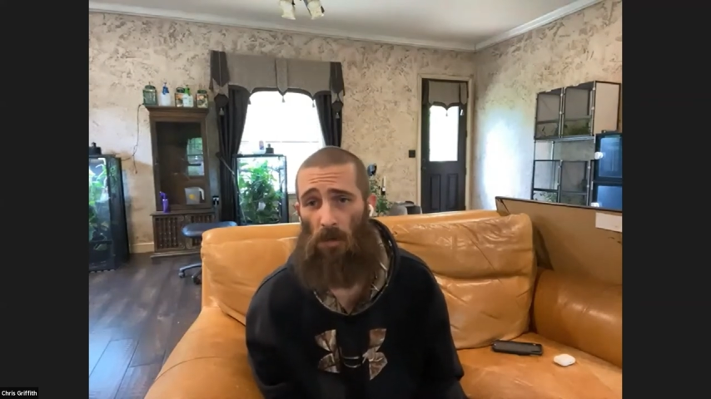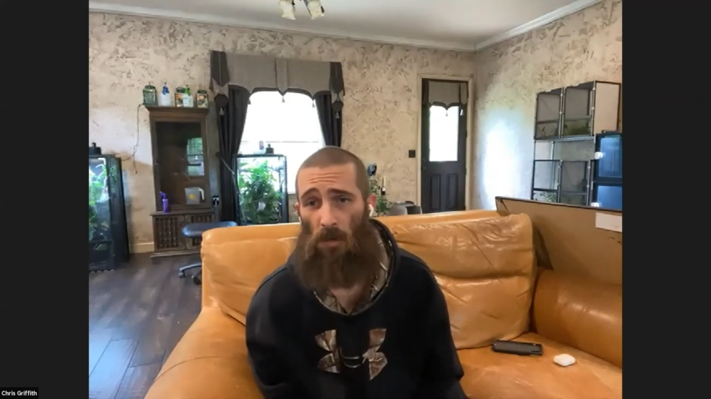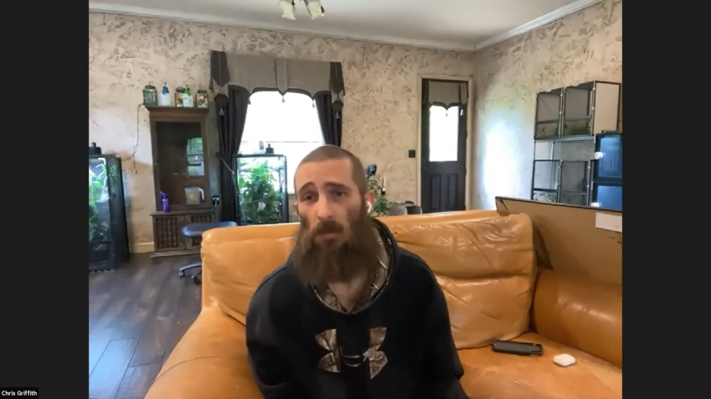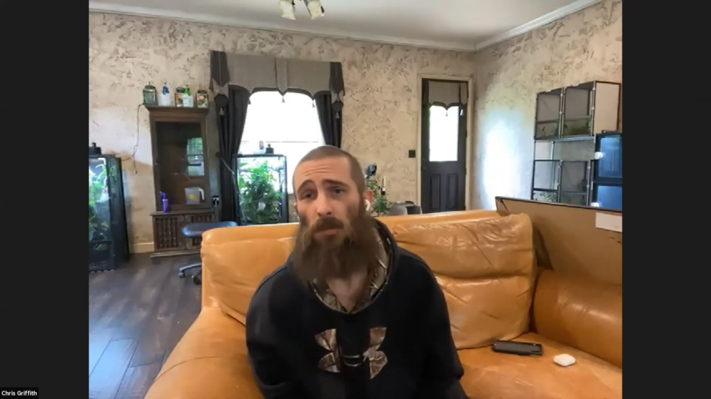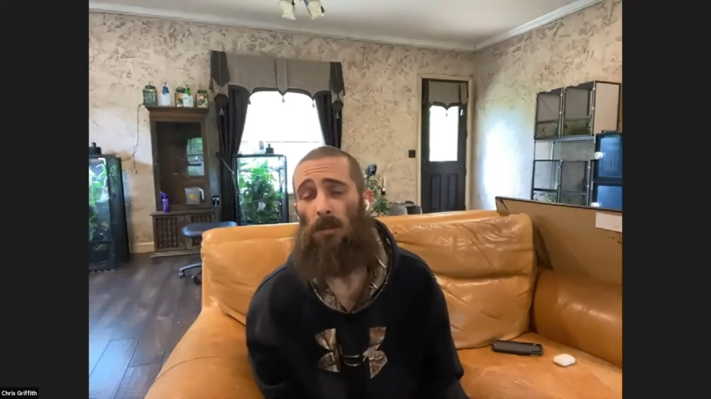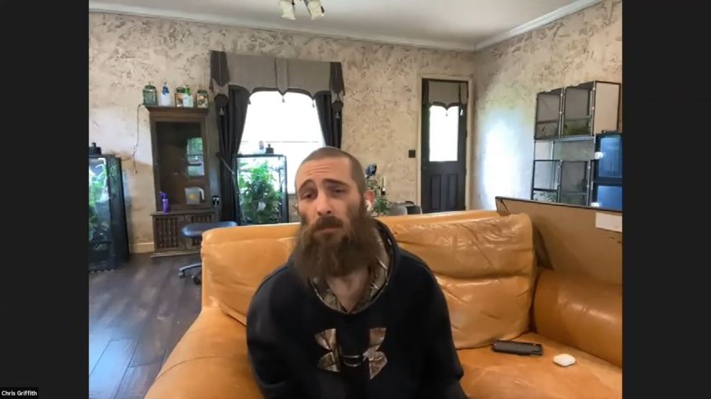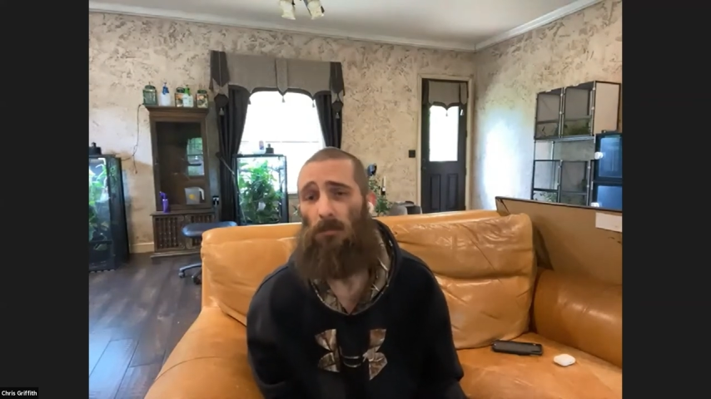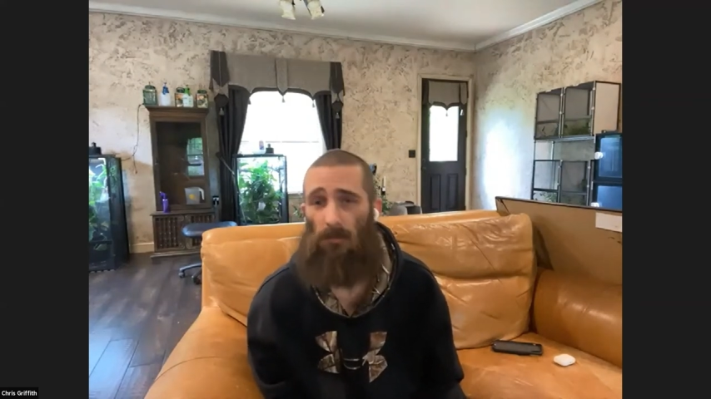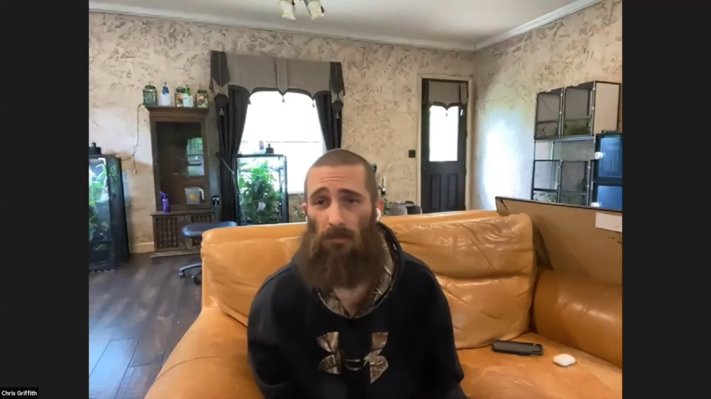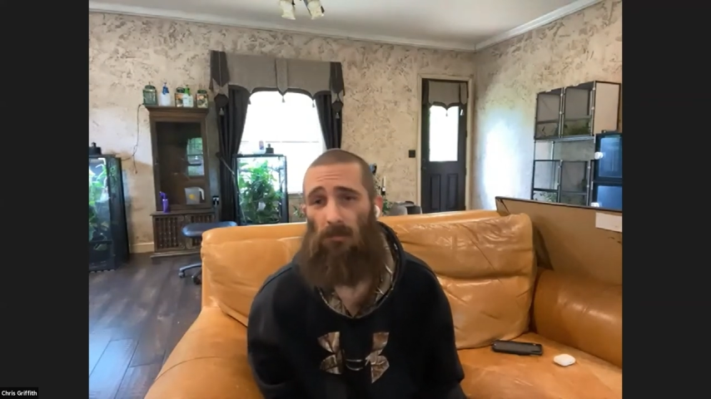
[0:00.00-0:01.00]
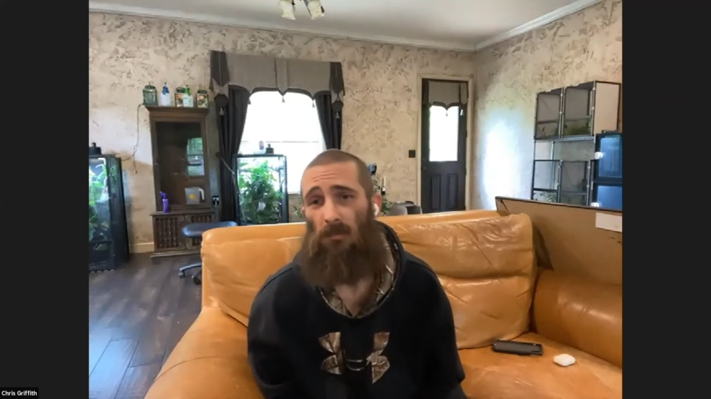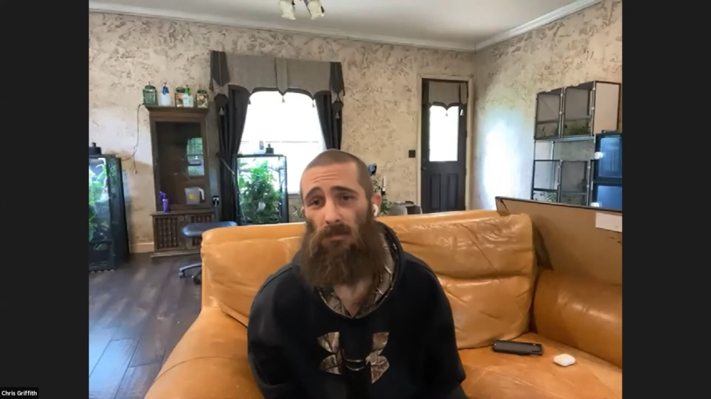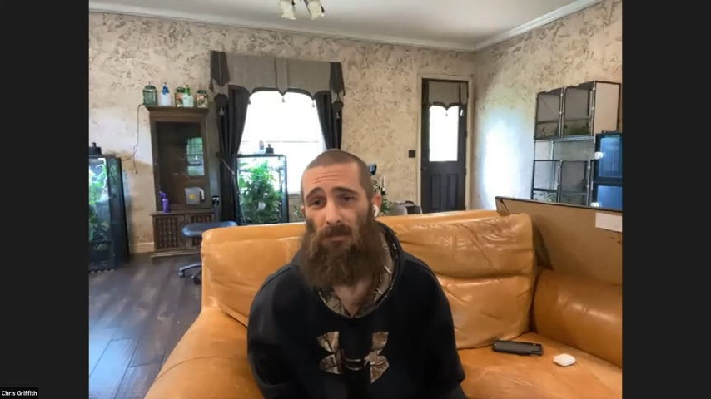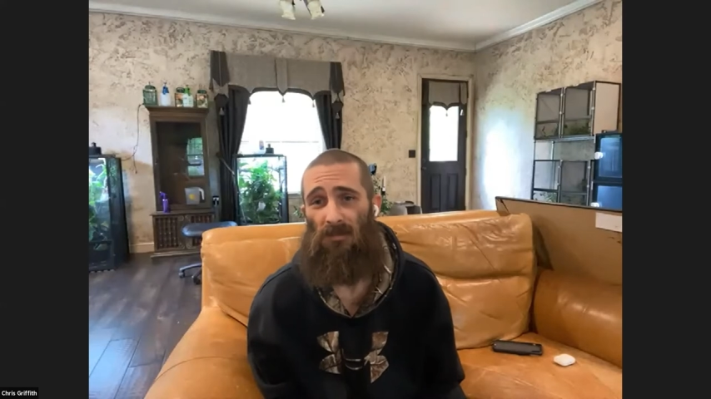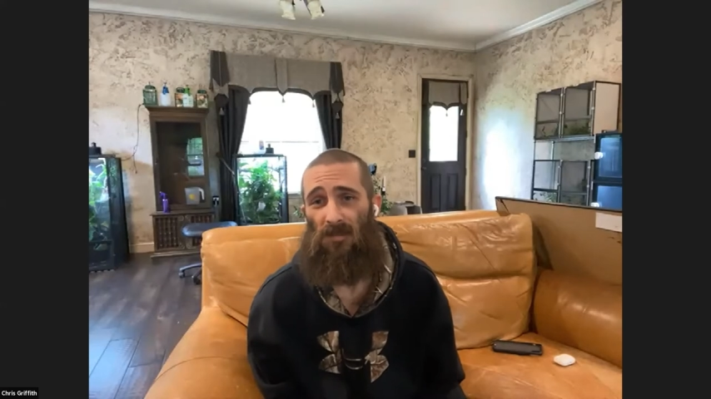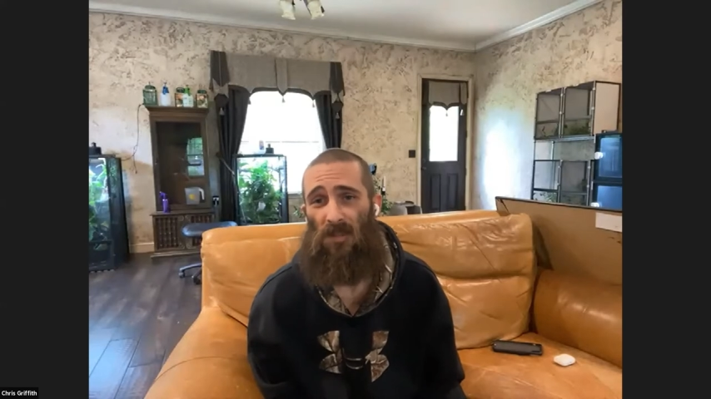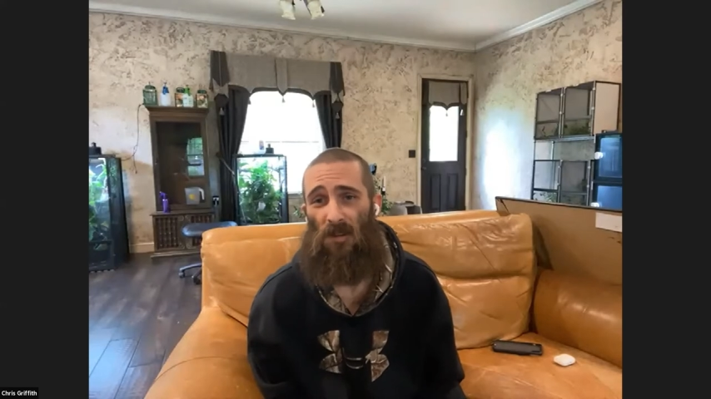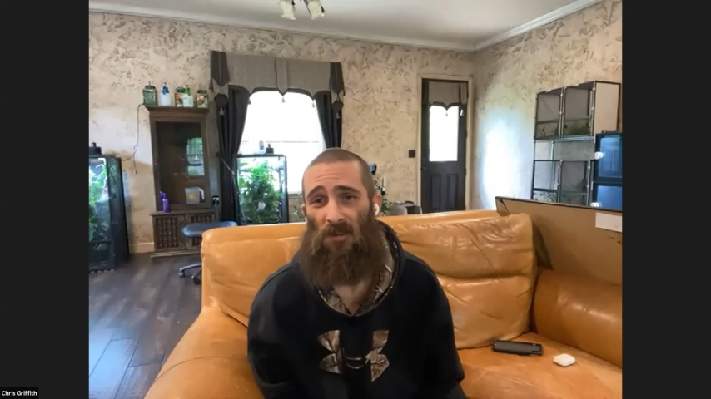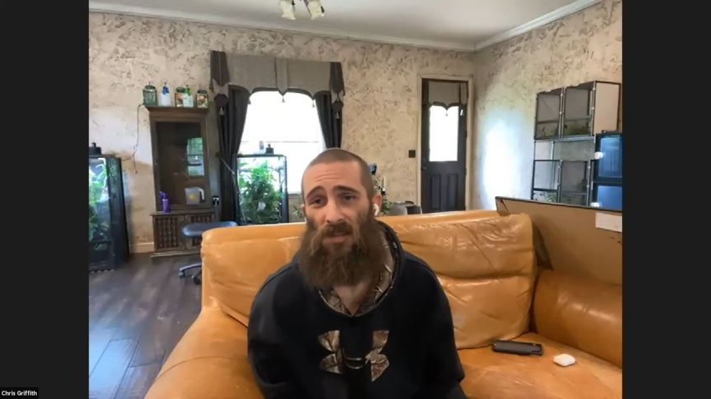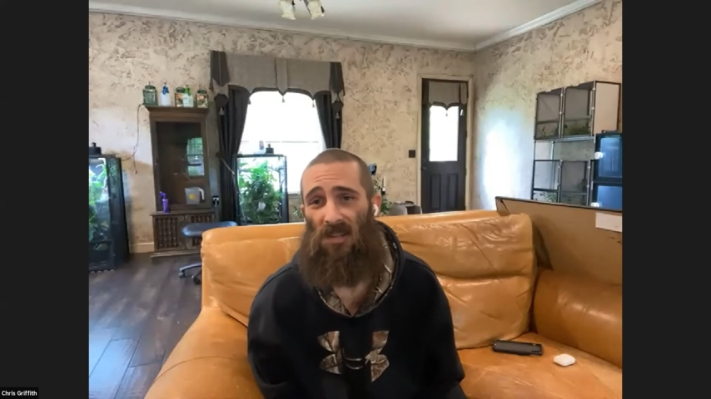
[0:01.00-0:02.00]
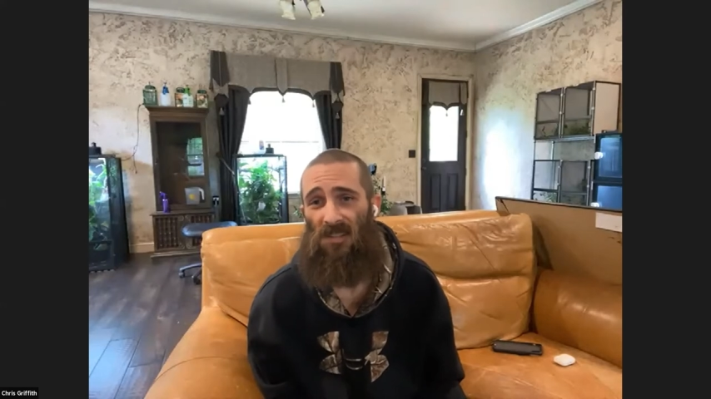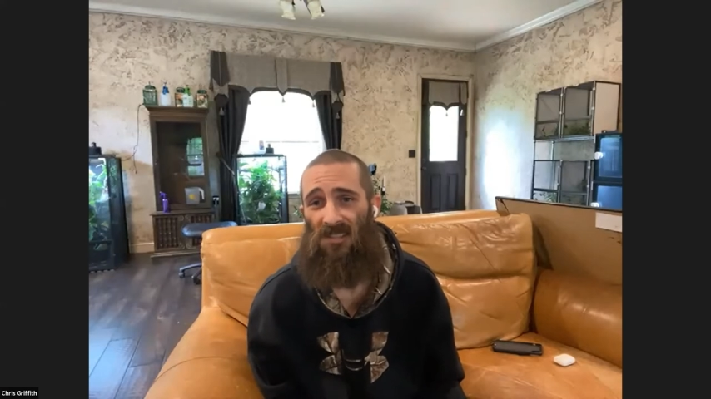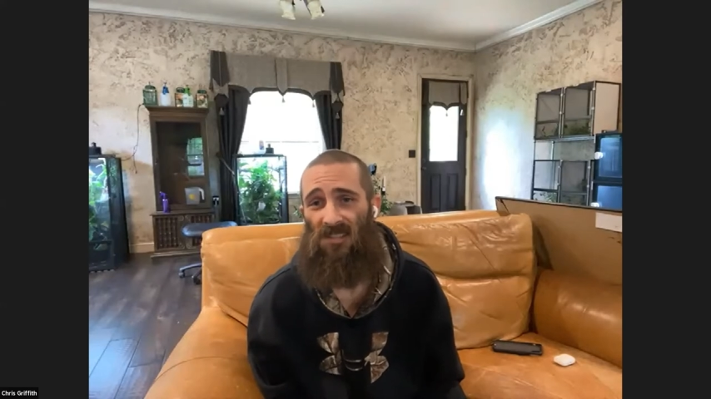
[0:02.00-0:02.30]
reviewed. You know what I'm saying?